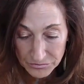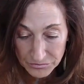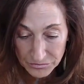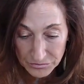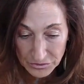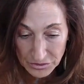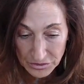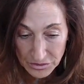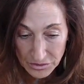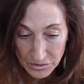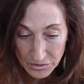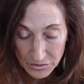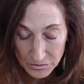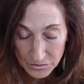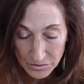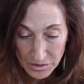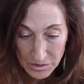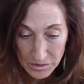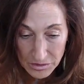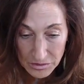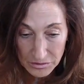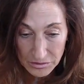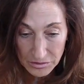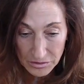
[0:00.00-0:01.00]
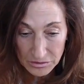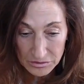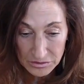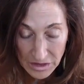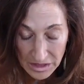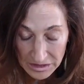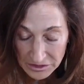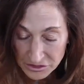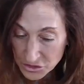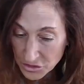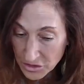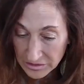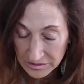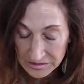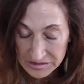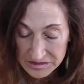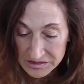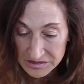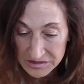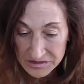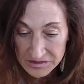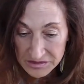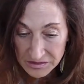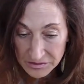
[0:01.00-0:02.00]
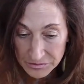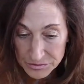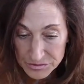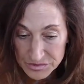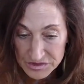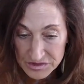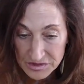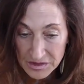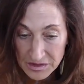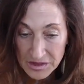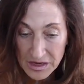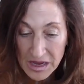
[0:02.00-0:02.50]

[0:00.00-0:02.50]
electronic systems